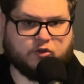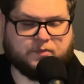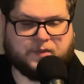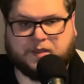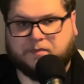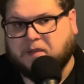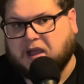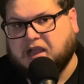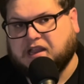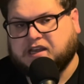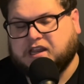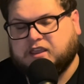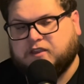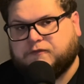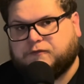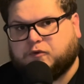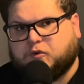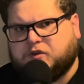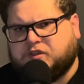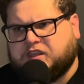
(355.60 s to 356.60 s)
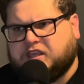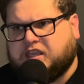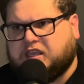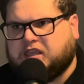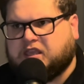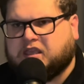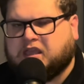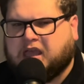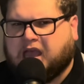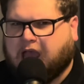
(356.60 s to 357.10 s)
will be mining for
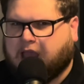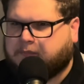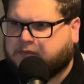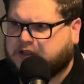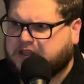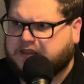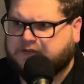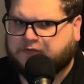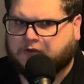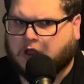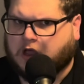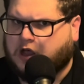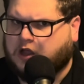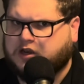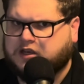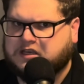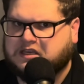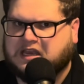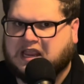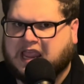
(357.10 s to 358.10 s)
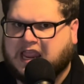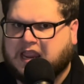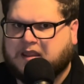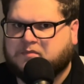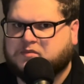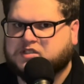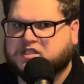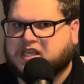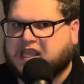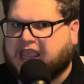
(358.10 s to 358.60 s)
the, I believe,
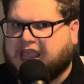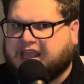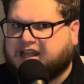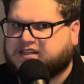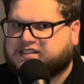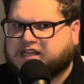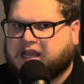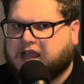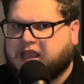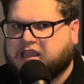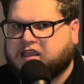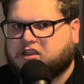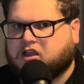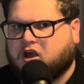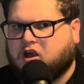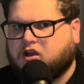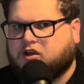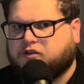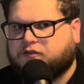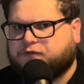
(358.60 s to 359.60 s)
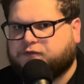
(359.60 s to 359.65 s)
unnamed anti-kung